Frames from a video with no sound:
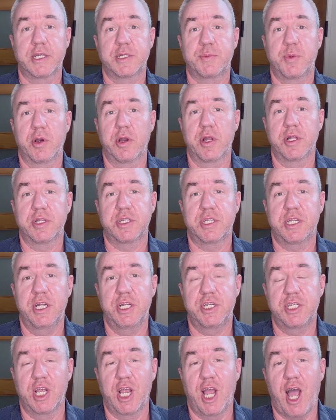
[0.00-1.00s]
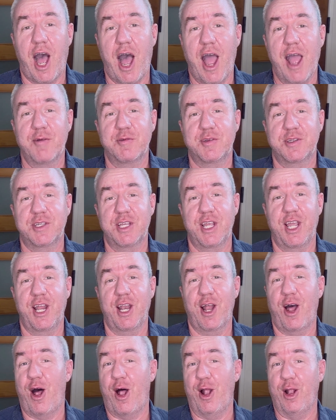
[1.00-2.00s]
My experience teaching, I have
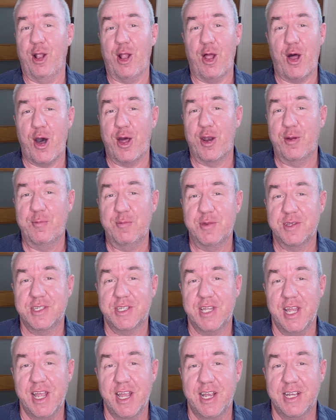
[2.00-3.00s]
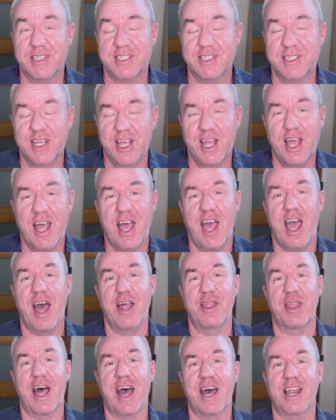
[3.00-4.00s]
seen a lot of mistakes,
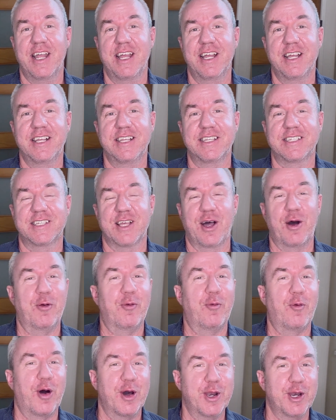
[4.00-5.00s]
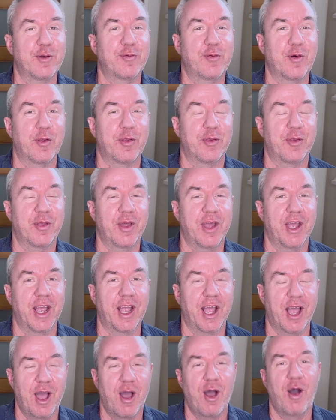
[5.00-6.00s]
and that is a wonderful
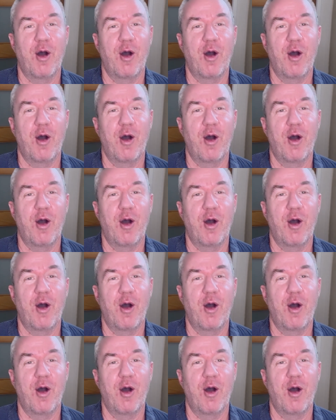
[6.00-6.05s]
thing.